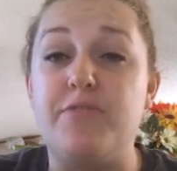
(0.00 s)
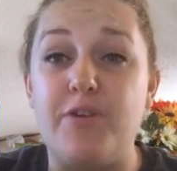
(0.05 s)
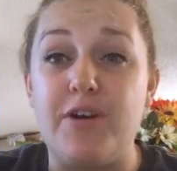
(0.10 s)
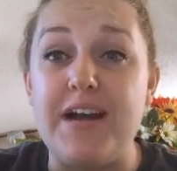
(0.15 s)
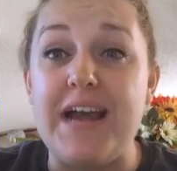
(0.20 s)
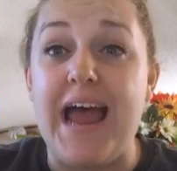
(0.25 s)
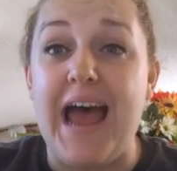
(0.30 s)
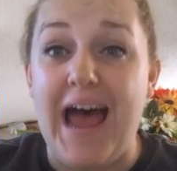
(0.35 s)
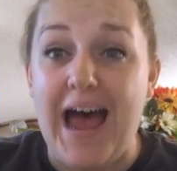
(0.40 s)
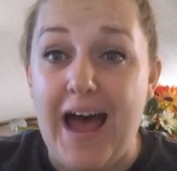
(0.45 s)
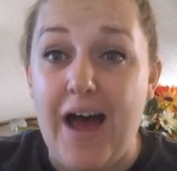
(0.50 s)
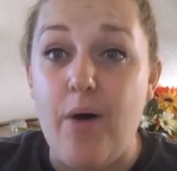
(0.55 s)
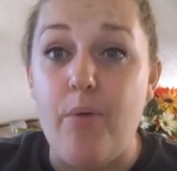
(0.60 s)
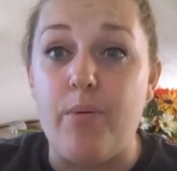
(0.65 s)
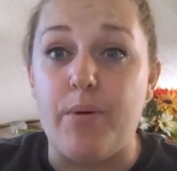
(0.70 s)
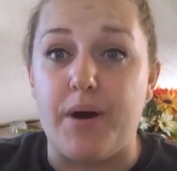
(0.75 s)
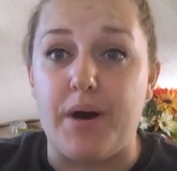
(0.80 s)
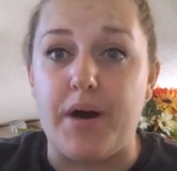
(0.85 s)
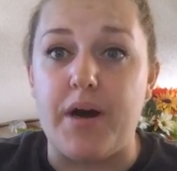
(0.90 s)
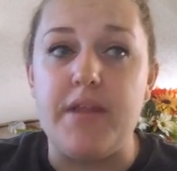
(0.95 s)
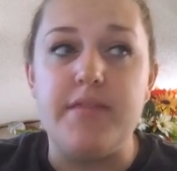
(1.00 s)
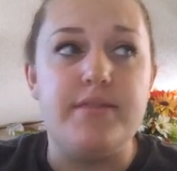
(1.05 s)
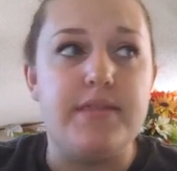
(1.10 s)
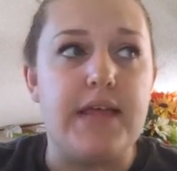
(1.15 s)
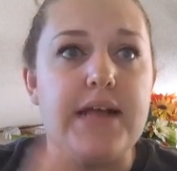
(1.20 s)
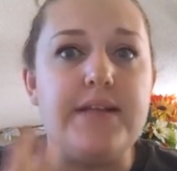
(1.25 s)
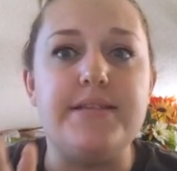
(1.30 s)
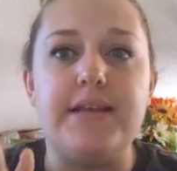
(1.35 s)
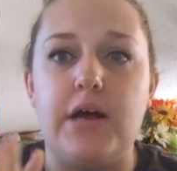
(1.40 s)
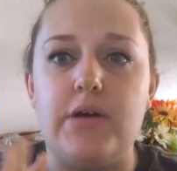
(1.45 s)
For an hour.
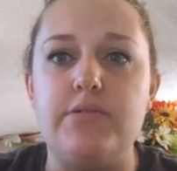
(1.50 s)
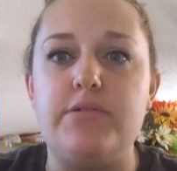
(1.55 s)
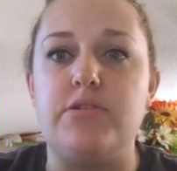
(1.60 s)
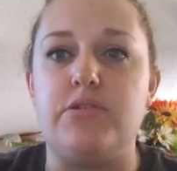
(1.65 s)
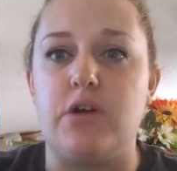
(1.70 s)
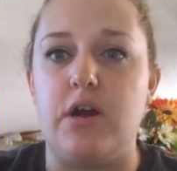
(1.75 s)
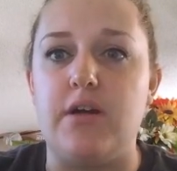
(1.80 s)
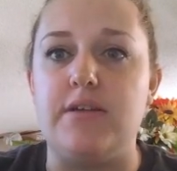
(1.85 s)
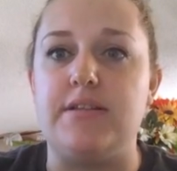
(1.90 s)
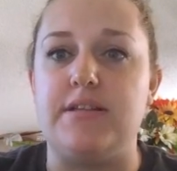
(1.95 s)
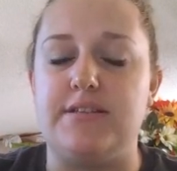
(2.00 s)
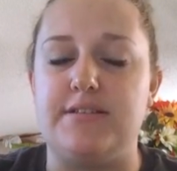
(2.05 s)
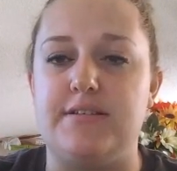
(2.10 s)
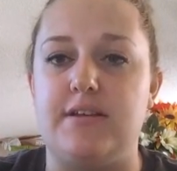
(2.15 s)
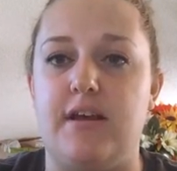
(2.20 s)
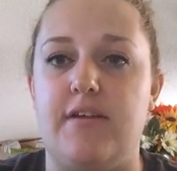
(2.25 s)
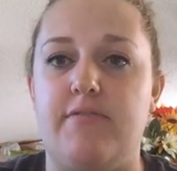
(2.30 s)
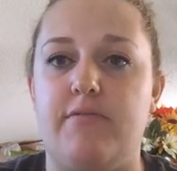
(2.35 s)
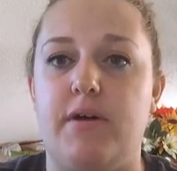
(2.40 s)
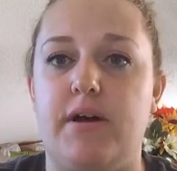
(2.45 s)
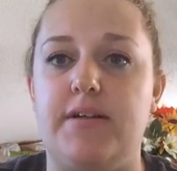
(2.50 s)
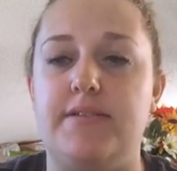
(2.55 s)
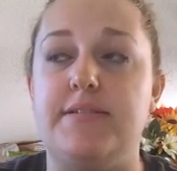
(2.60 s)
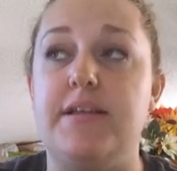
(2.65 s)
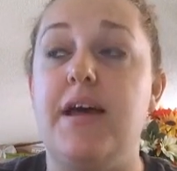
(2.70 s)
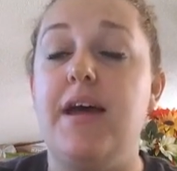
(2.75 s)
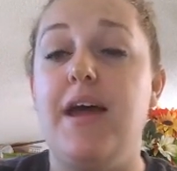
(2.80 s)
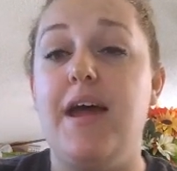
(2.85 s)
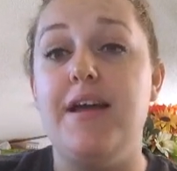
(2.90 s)
That's how strong this stuff was.